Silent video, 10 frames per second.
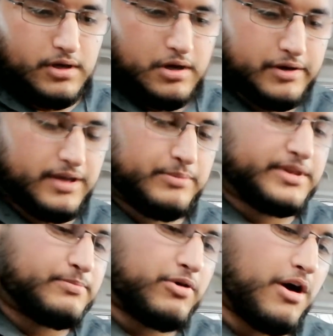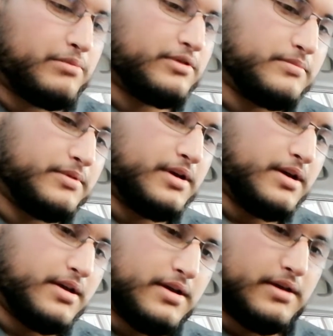Okay, but the problem,
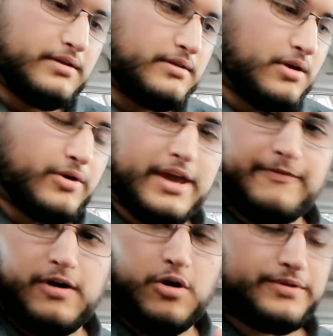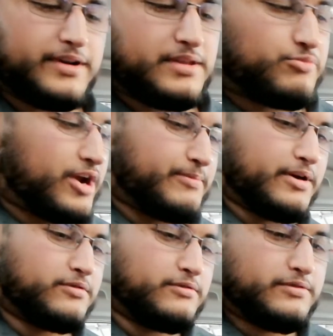okay, if I hold down the brake
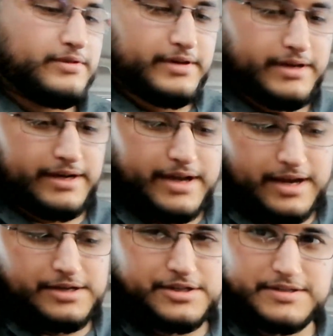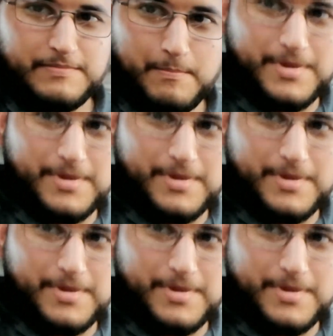pedal and I kind of just